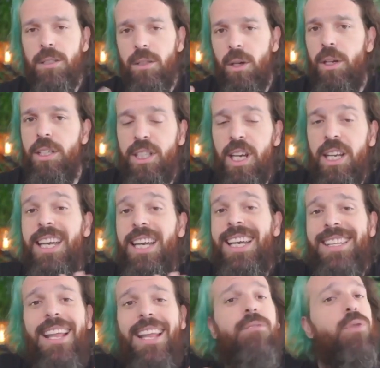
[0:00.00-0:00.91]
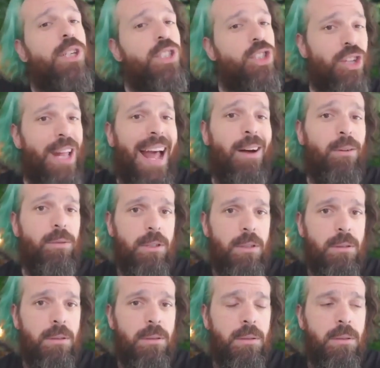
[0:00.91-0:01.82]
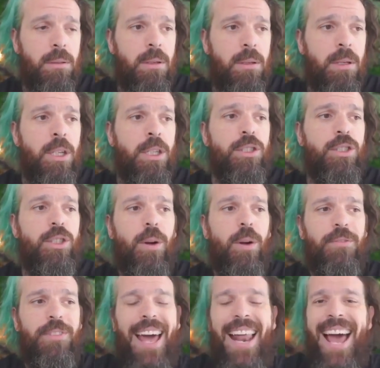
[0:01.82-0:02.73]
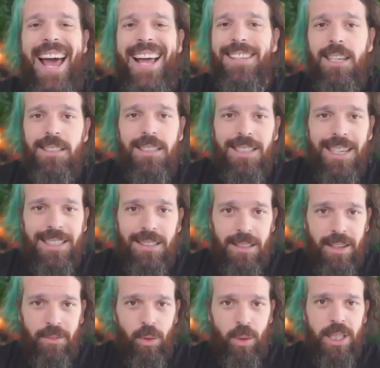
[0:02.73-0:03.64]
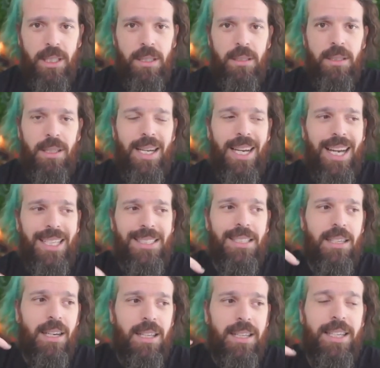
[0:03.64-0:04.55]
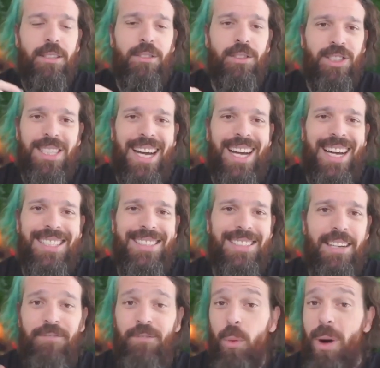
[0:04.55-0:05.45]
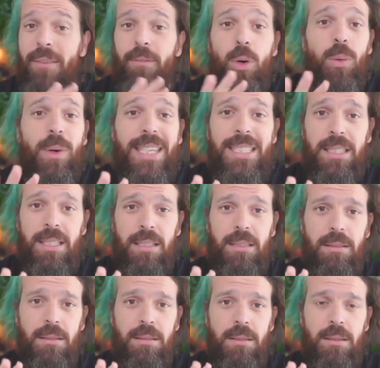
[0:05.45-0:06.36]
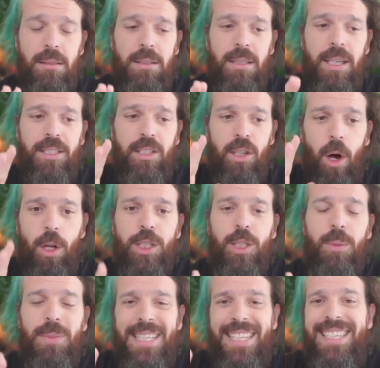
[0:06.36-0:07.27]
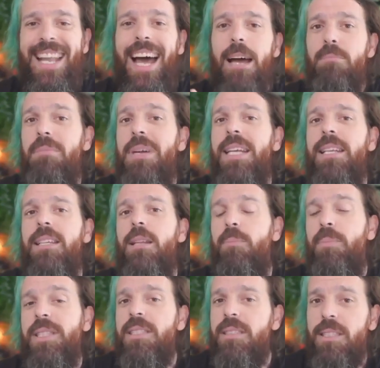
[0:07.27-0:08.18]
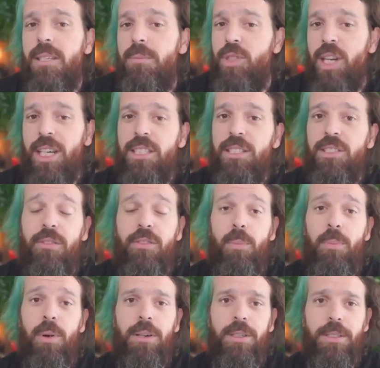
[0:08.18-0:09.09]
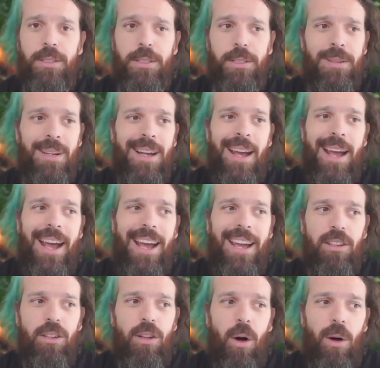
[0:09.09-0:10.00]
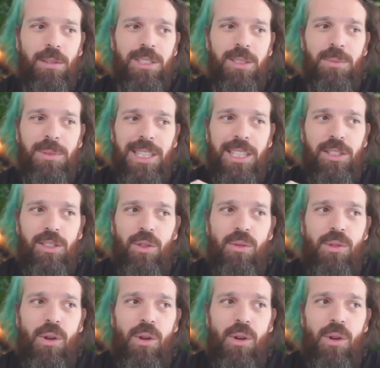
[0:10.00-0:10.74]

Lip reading: so it's going to get leveraged out. So if that ad doesn't get delivery, it's a clear sign that for whatever reason, it's ultimately not meeting the business objectives of your partner. And ultimately,